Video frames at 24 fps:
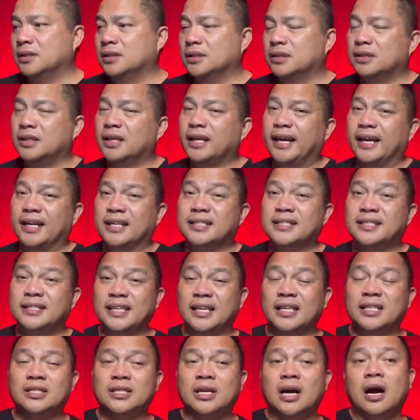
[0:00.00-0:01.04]
Like
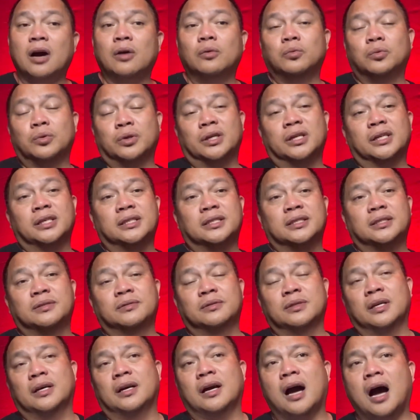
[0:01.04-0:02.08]
6 hours
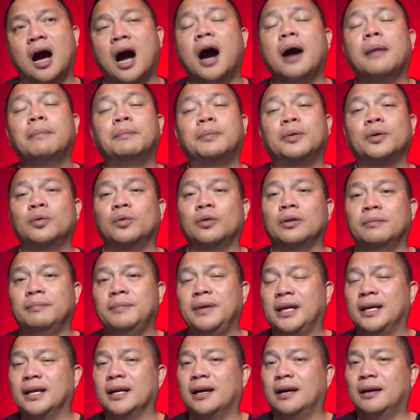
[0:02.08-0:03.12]
up will
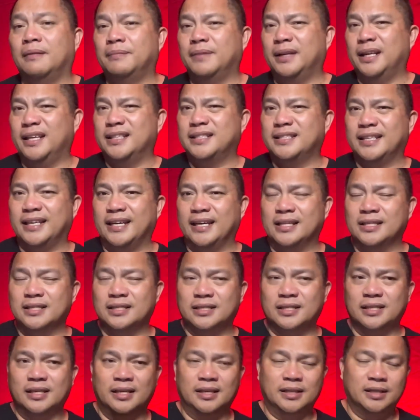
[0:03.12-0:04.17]
become an
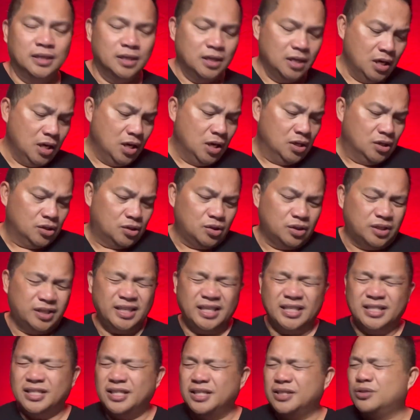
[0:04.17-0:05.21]
iskensen. So
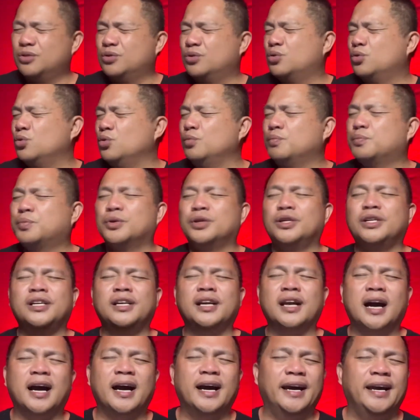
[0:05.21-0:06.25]
this is super
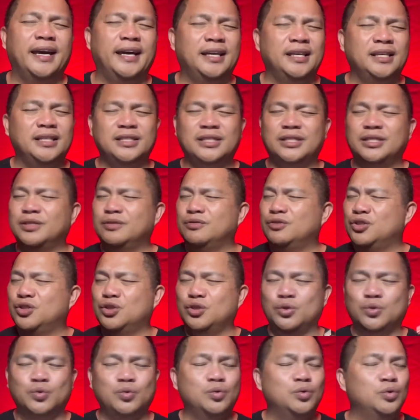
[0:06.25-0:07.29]
nice,
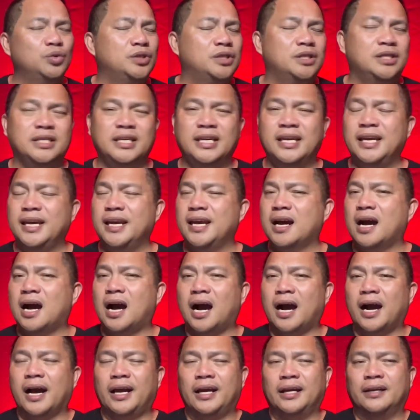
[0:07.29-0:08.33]
juicy,
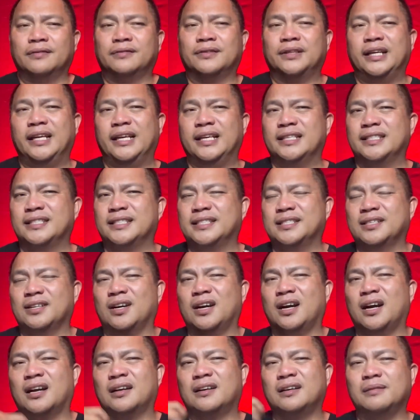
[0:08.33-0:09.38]
iris,
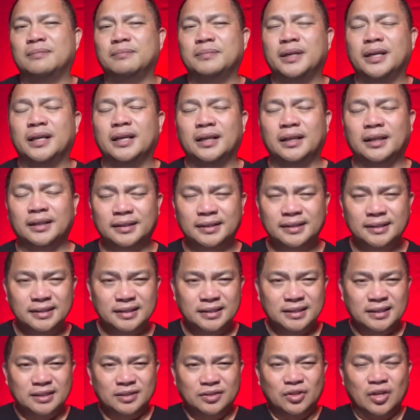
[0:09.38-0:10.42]
caramel,
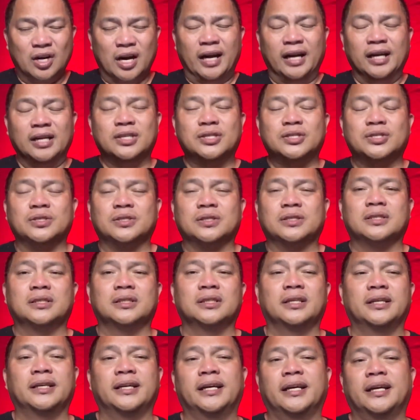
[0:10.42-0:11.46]
dark
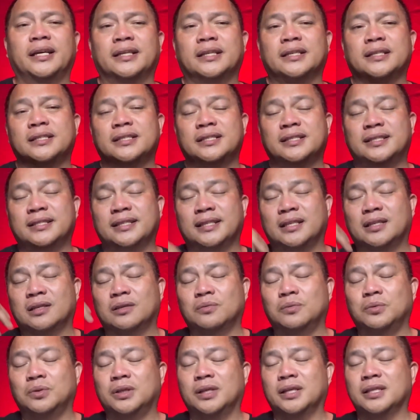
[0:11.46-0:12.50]
chocolate,
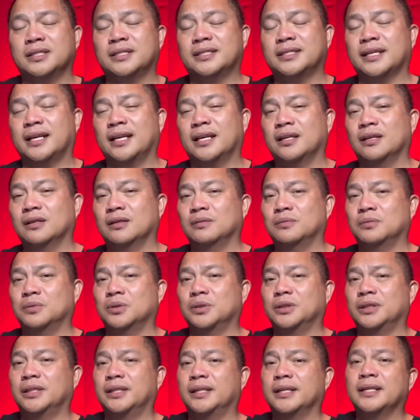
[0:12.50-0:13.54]
cedarwood and
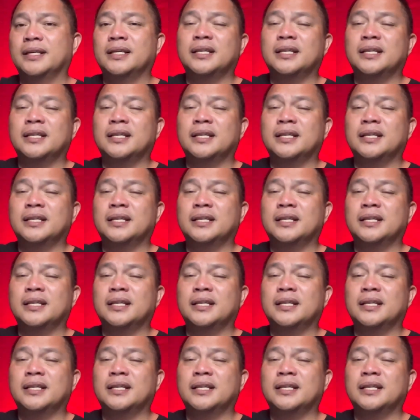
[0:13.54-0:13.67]
sandalwood,